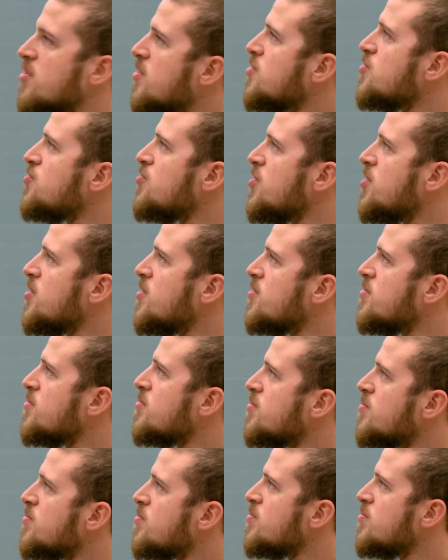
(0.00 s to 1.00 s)
the country and uh,
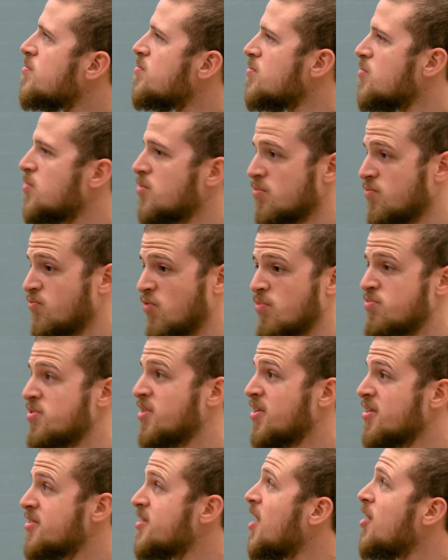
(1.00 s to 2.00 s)

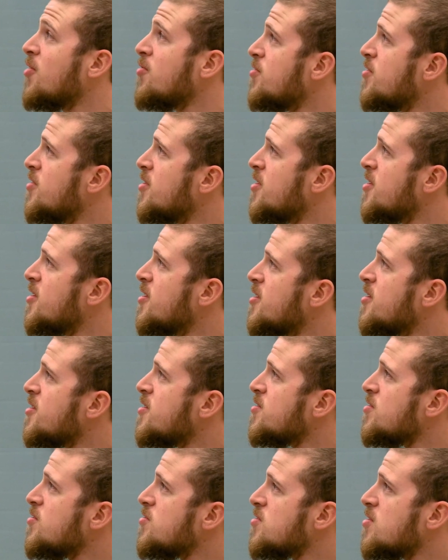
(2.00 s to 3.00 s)
represent your town.
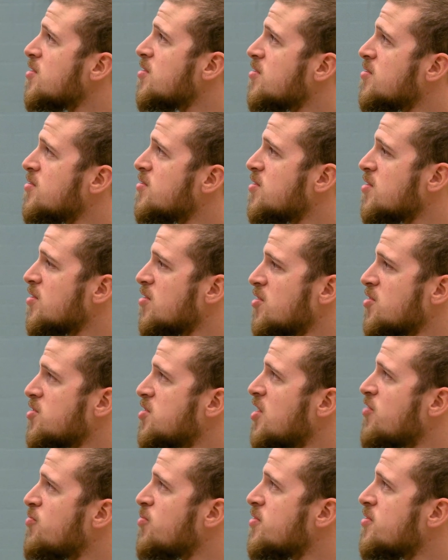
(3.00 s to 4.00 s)
Yeah. It's, a, it's a good
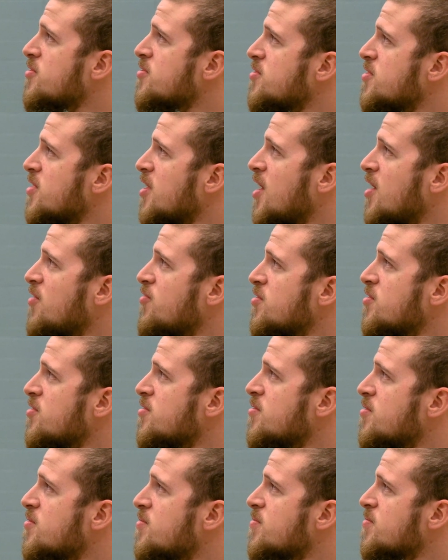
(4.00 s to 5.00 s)
achievement to have. And
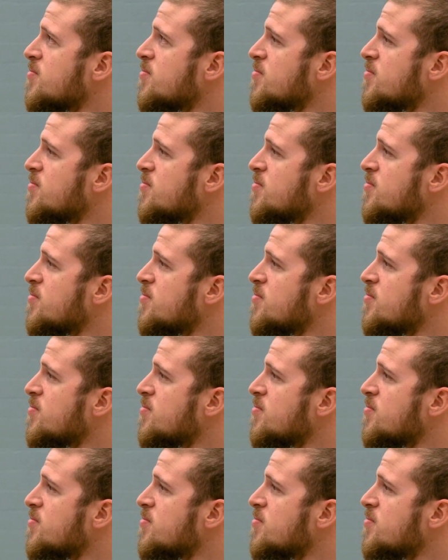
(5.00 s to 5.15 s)
uh, it's